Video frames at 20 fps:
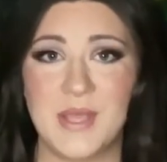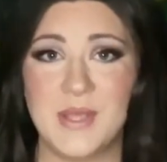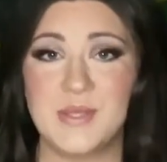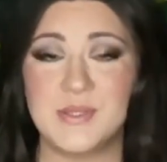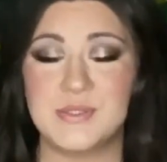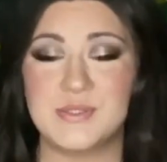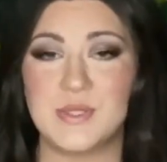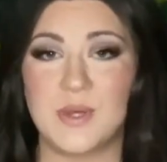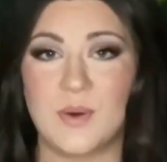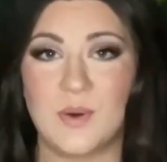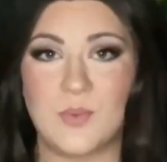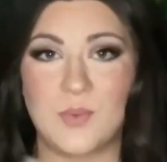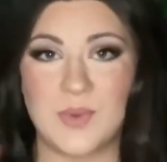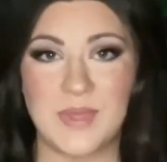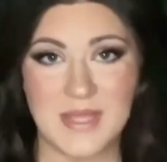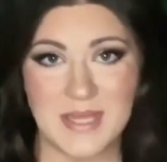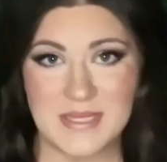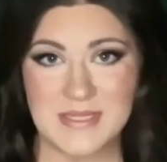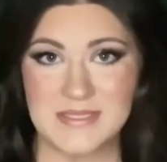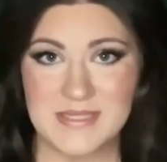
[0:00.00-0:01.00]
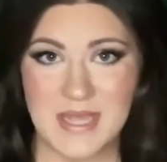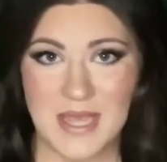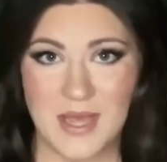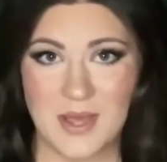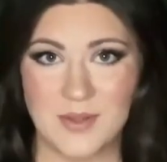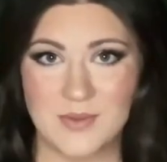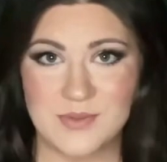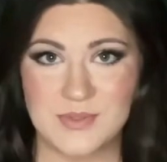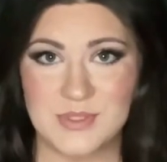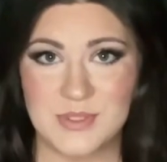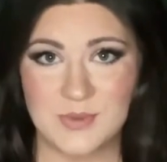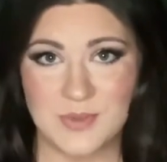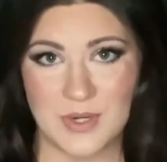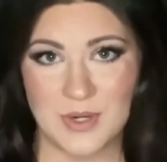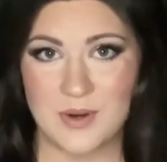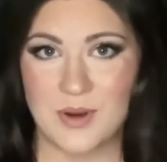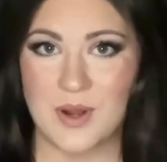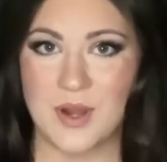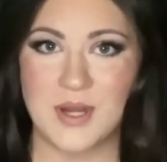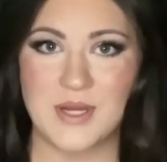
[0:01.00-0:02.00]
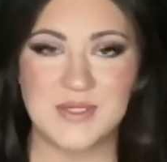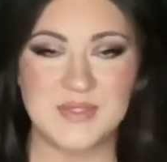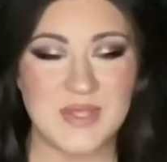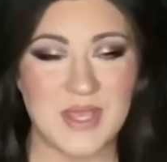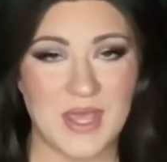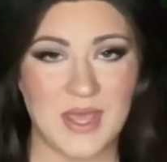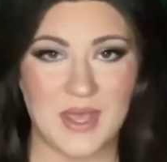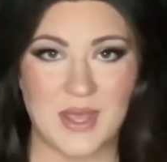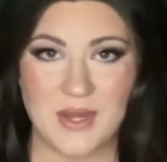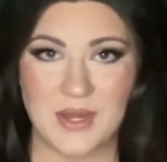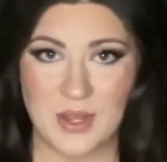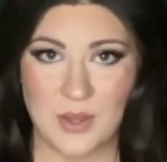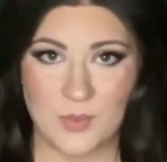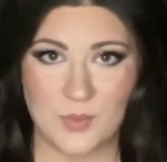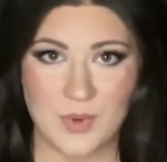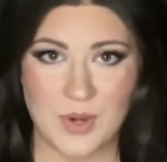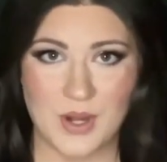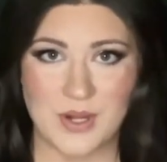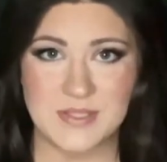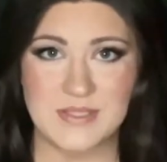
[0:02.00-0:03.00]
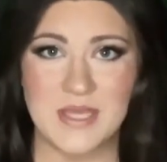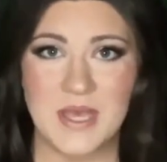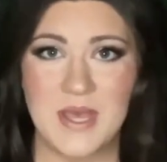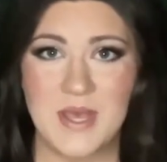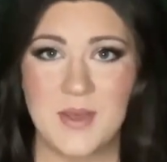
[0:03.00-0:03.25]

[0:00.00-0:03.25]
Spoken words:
So we get down to our cars and it worked.